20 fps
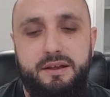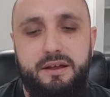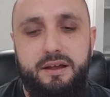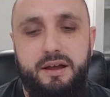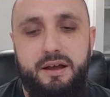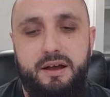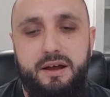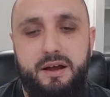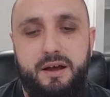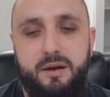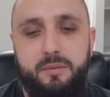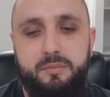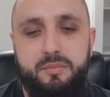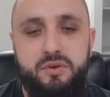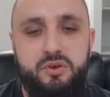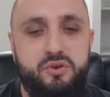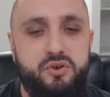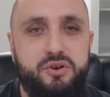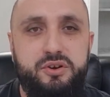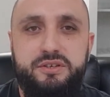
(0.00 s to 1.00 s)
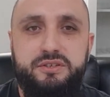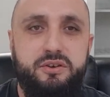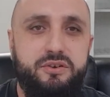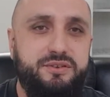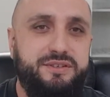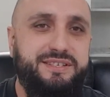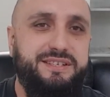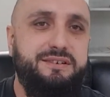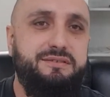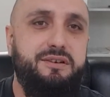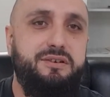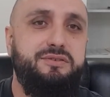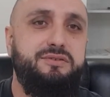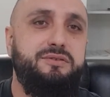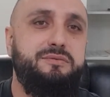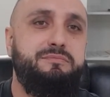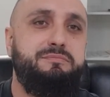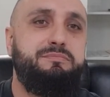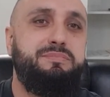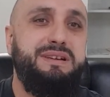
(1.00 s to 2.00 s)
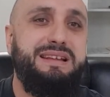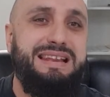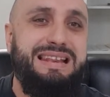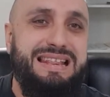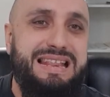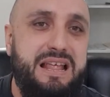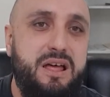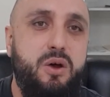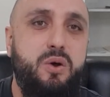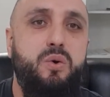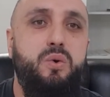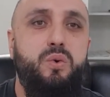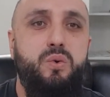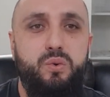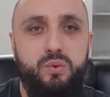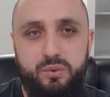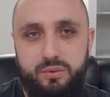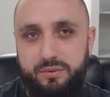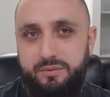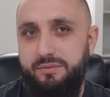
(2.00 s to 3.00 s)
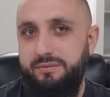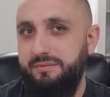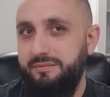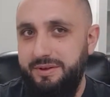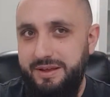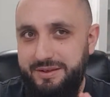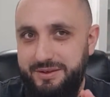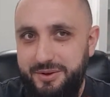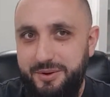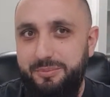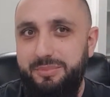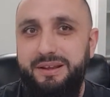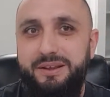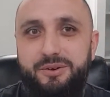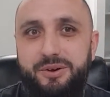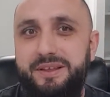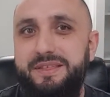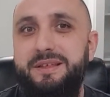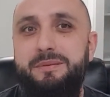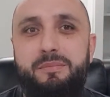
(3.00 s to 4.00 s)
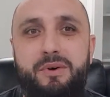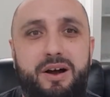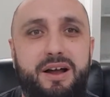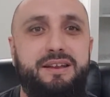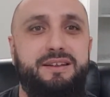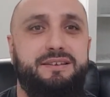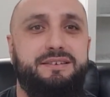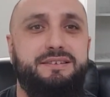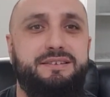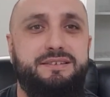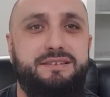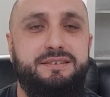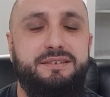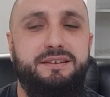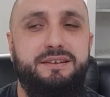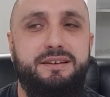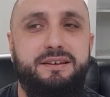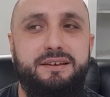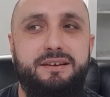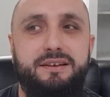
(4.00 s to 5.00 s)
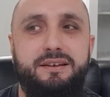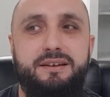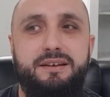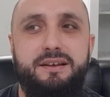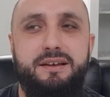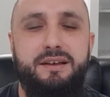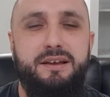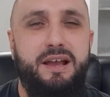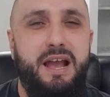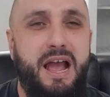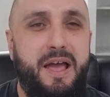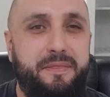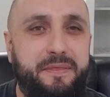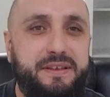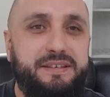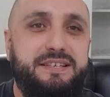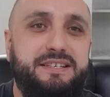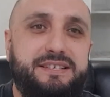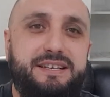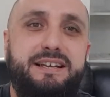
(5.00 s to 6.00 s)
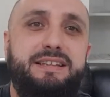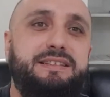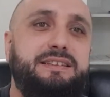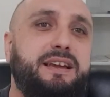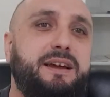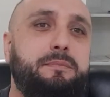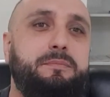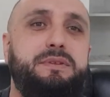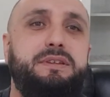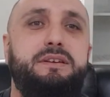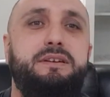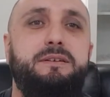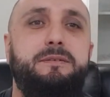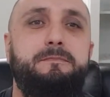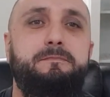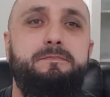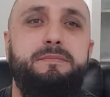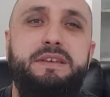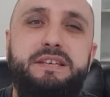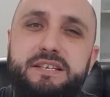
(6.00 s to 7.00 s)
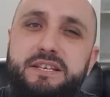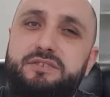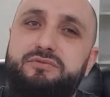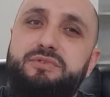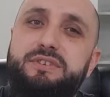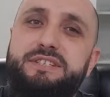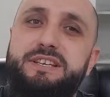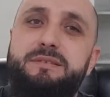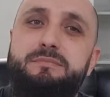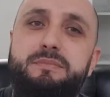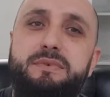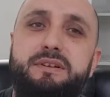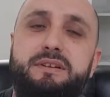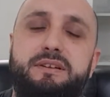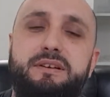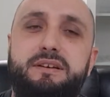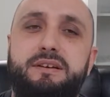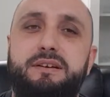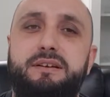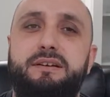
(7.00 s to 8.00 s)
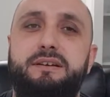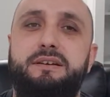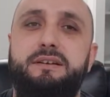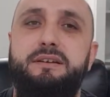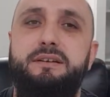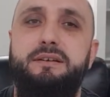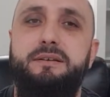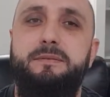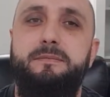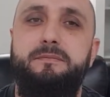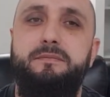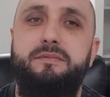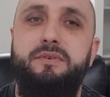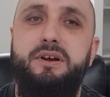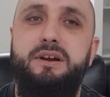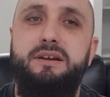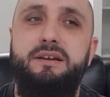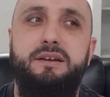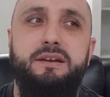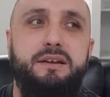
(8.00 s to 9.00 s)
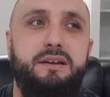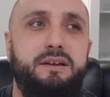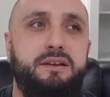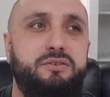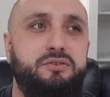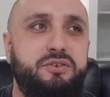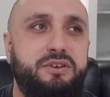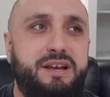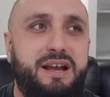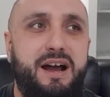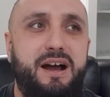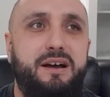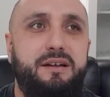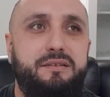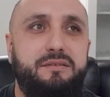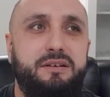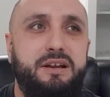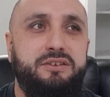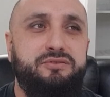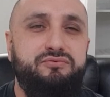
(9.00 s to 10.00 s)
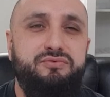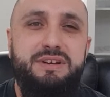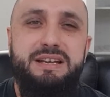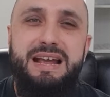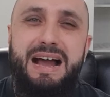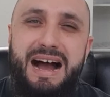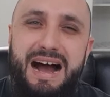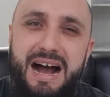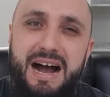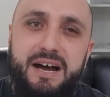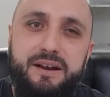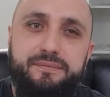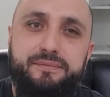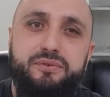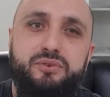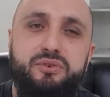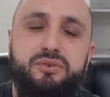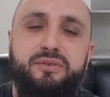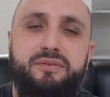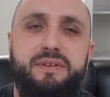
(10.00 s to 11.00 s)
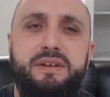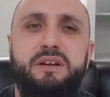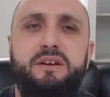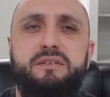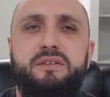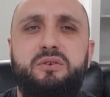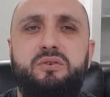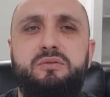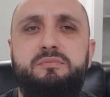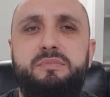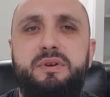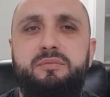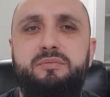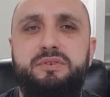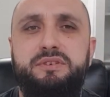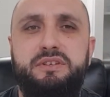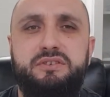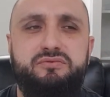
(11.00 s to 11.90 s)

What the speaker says: You're not just on zero, you're below, you're in the minus, and this is contempt. This is resentment, right? You can't, it's really hard for you to think of the good memories.